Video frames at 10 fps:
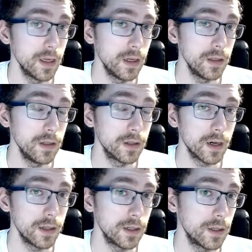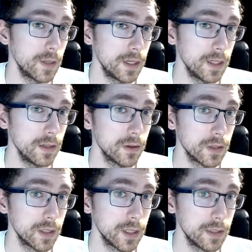You're undermining your own
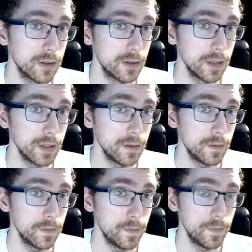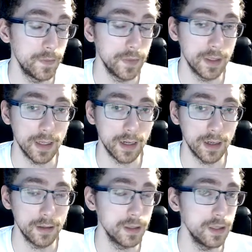country.
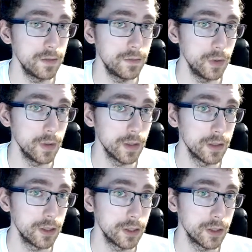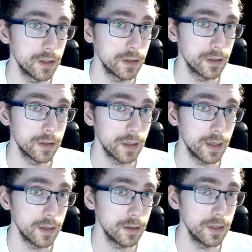Utterly foolish.
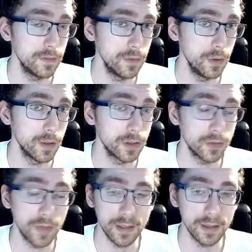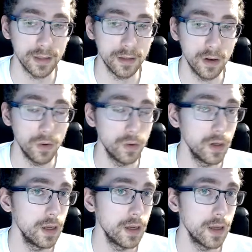Utterly foolish. Rather than go
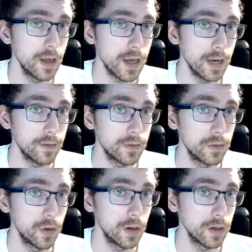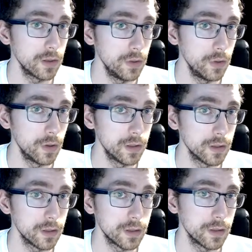after
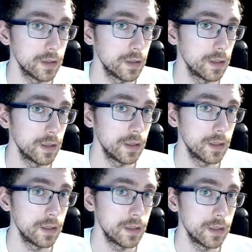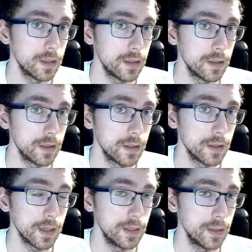wrongdoers, you're
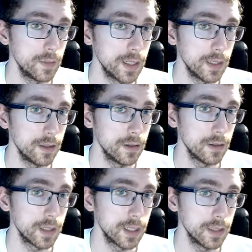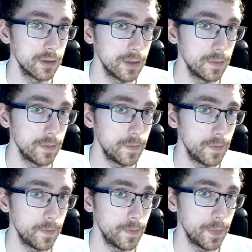undermining your own country.
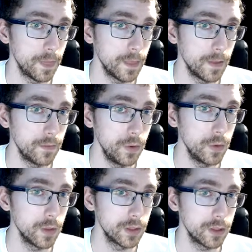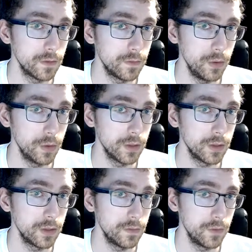Foolish,
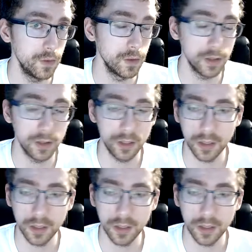foolish, foolish.